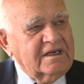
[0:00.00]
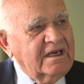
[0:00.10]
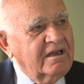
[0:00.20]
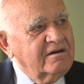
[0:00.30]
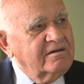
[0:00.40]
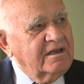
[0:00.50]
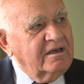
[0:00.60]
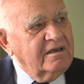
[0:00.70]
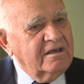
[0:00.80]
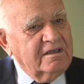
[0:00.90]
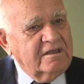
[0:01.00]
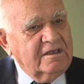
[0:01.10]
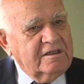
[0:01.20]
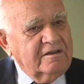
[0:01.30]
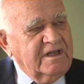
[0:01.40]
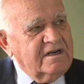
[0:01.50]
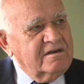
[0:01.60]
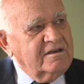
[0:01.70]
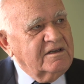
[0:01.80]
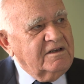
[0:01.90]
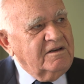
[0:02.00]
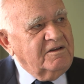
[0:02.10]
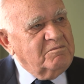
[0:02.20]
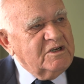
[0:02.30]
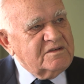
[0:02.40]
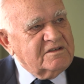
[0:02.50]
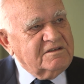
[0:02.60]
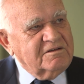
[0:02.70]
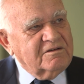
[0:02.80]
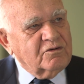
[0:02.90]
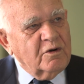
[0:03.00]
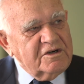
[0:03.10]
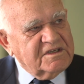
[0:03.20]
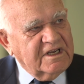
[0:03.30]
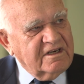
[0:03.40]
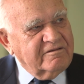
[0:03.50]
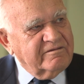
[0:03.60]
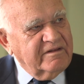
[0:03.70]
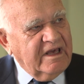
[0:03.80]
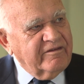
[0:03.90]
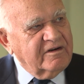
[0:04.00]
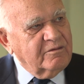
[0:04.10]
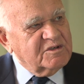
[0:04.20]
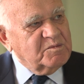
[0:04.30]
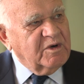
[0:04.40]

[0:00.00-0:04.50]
And then the most quantitative effort was